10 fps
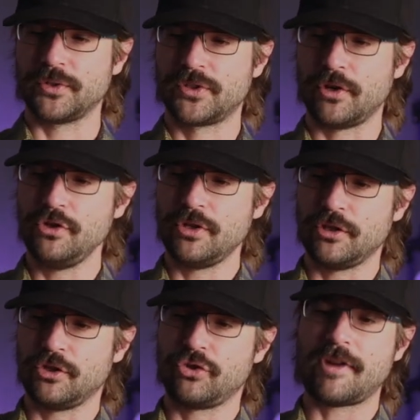So you
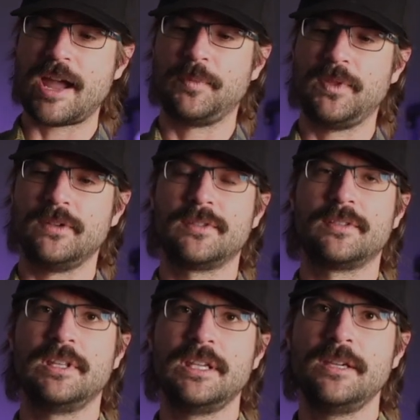can strap this,
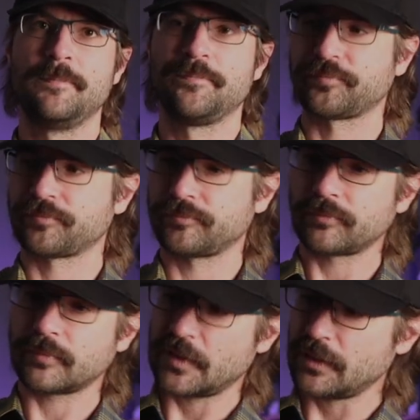the
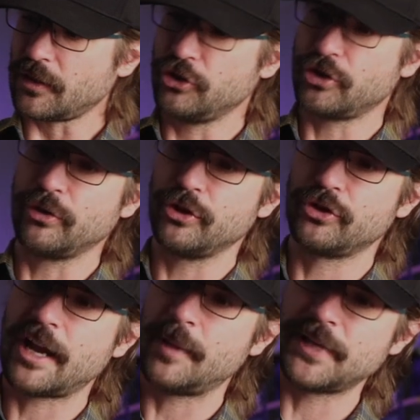shoulder
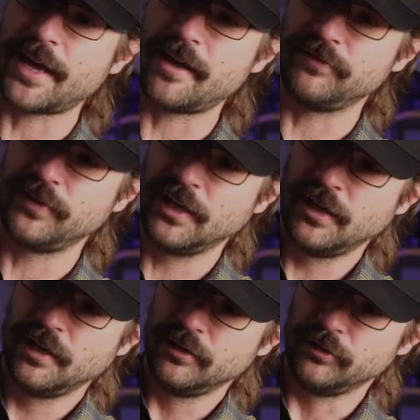straps have
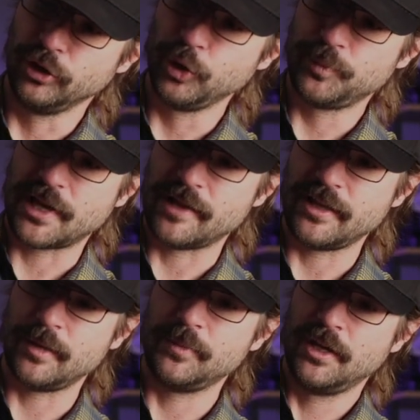loops on
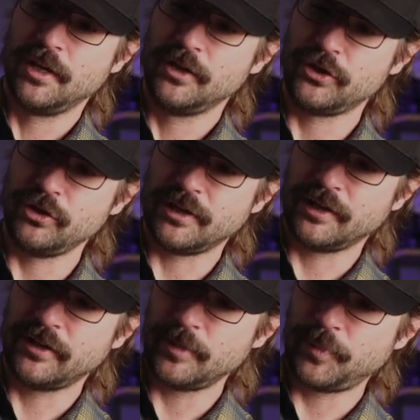them, so you can clip